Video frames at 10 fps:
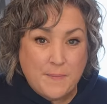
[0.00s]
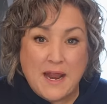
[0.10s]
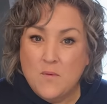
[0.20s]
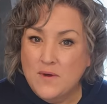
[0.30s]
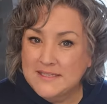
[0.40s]

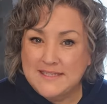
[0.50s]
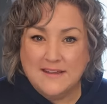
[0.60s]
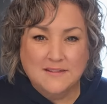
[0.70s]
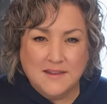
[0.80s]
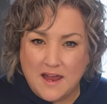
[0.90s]
but I want to
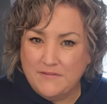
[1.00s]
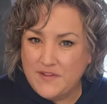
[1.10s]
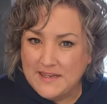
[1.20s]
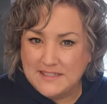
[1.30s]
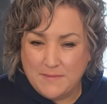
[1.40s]
see a lot of
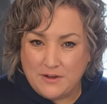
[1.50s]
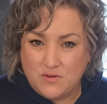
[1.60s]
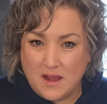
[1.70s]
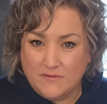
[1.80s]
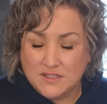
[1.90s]
things in my
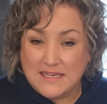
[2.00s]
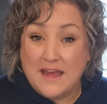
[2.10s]
travels,